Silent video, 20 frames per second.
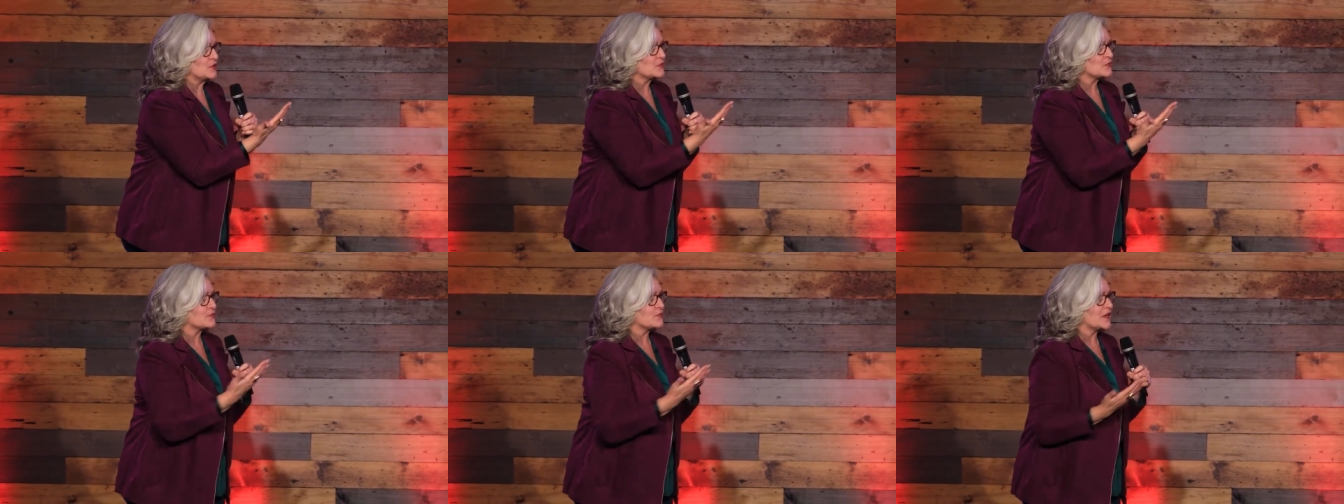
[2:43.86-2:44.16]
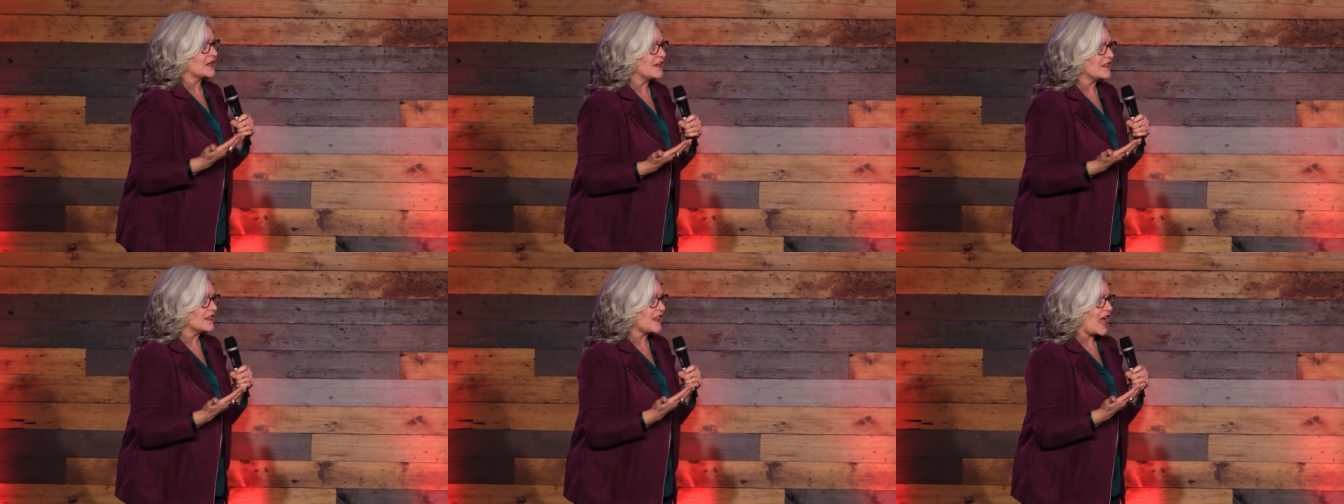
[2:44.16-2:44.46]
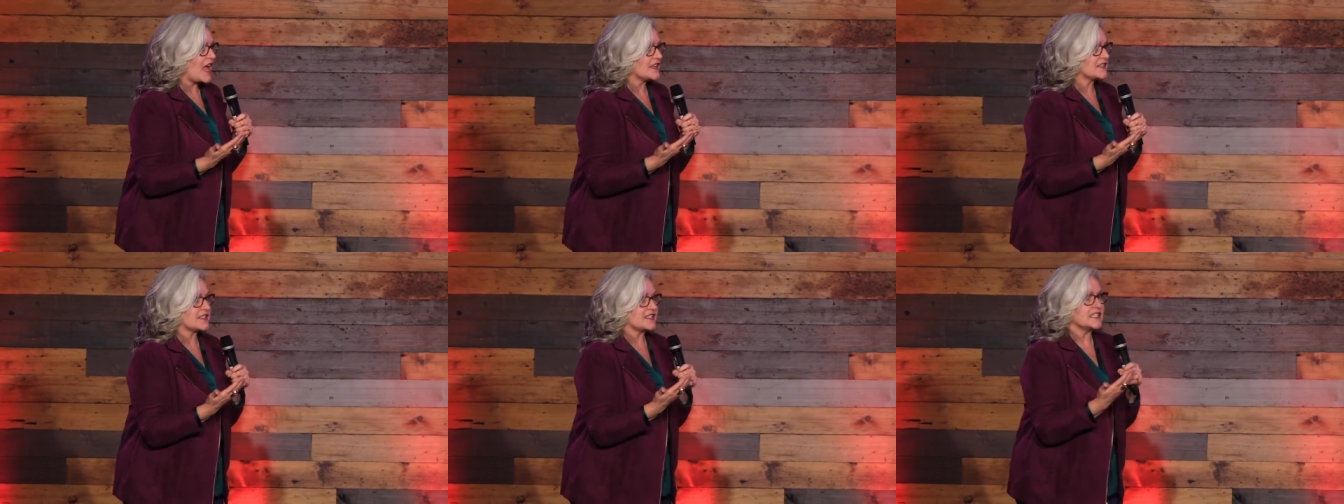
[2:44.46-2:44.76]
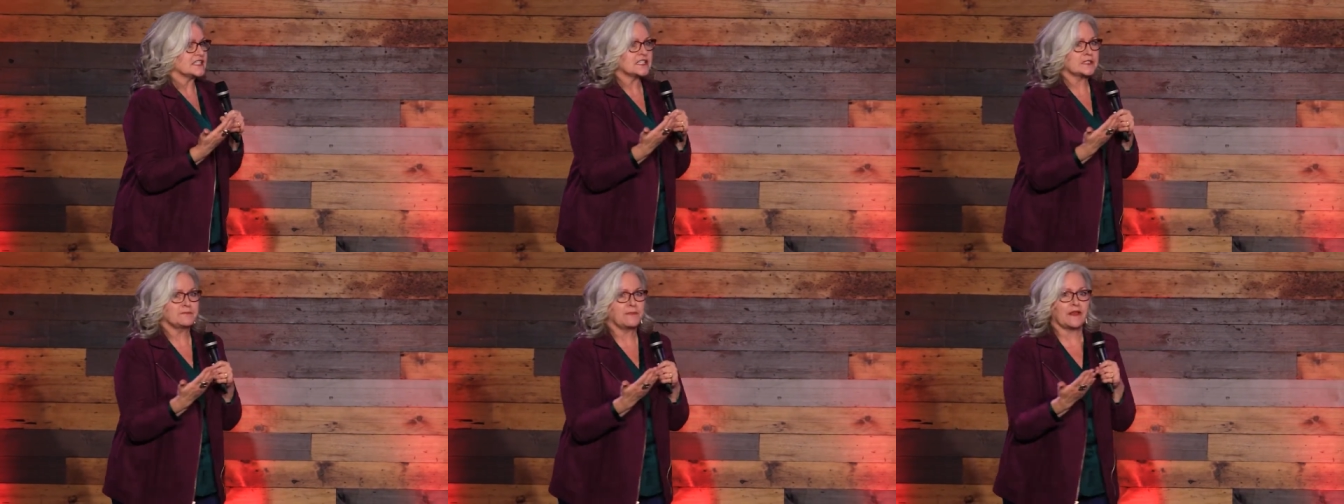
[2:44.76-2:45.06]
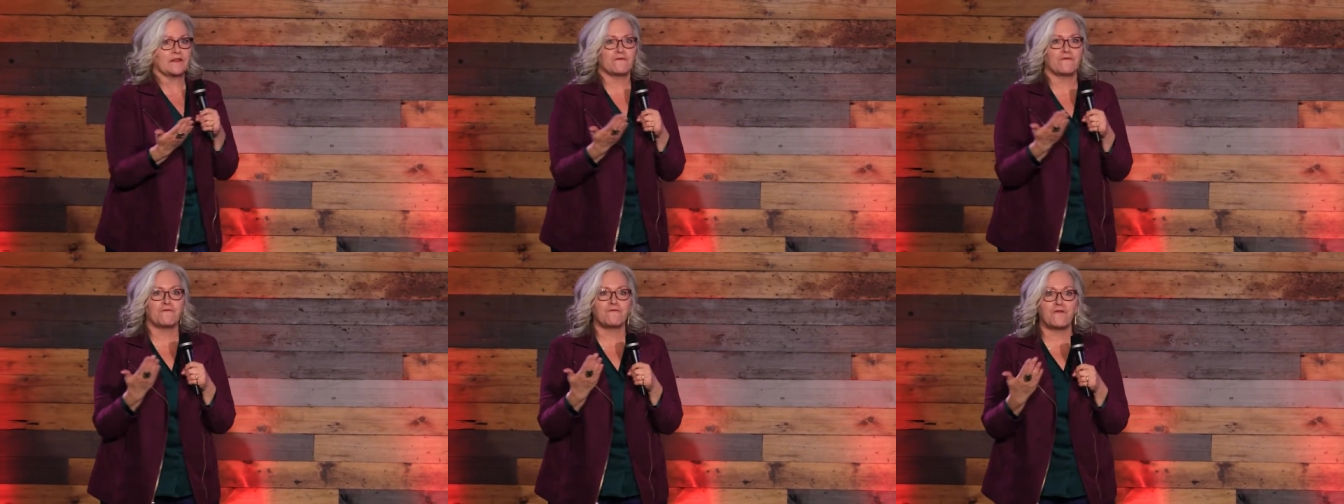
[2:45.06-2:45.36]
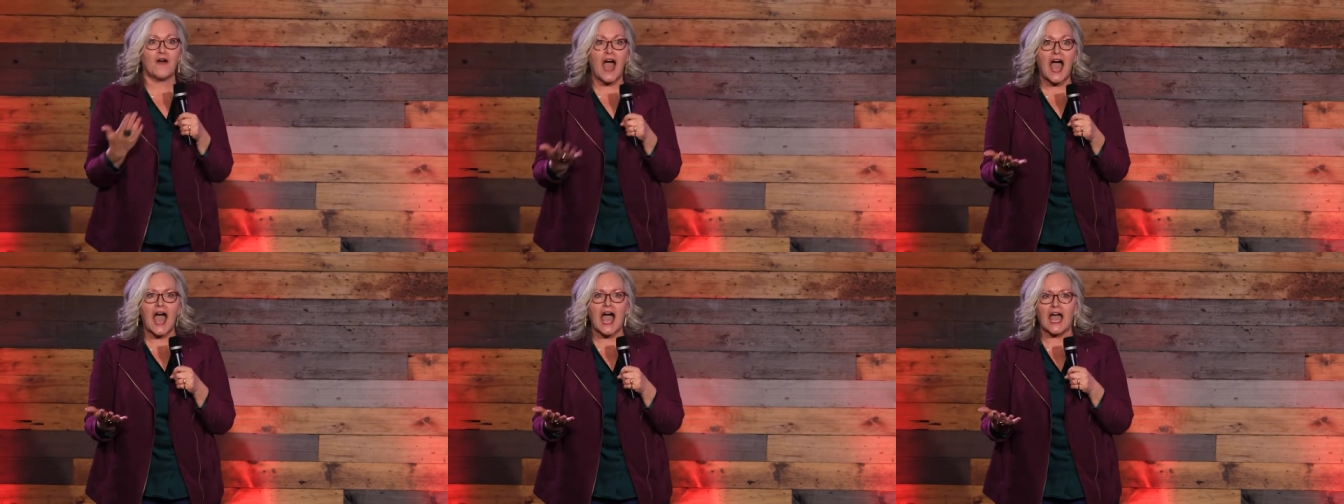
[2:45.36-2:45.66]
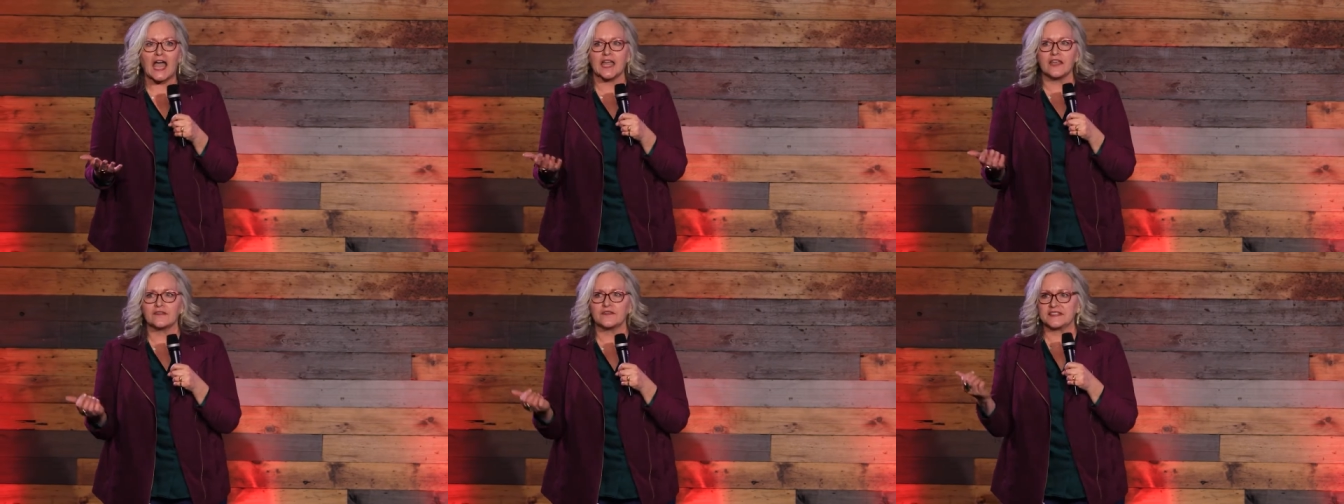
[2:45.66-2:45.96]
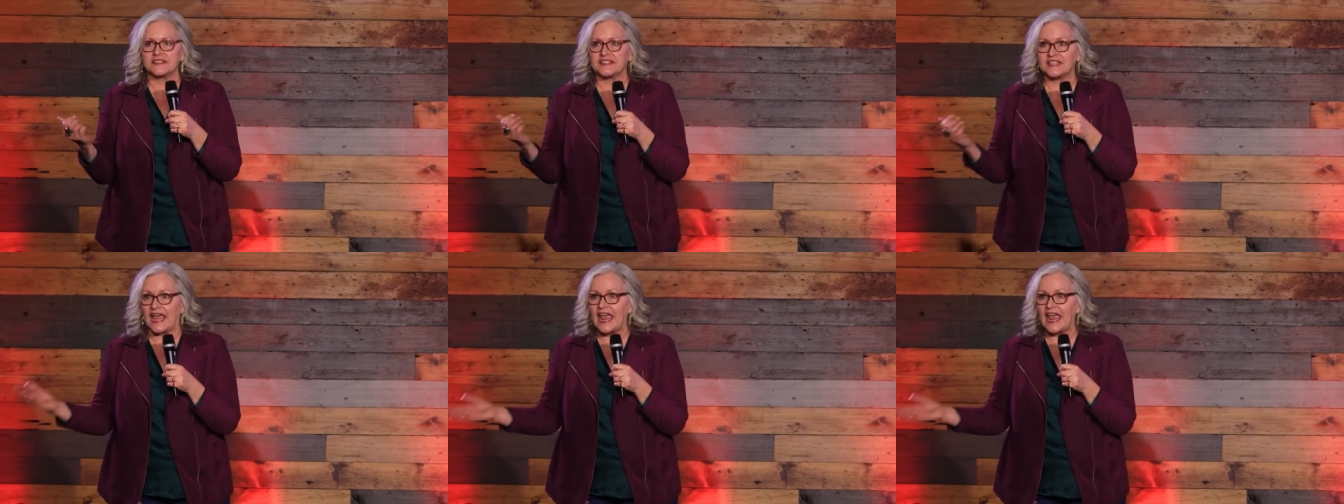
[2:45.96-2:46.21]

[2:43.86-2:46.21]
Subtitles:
you realize it's been 5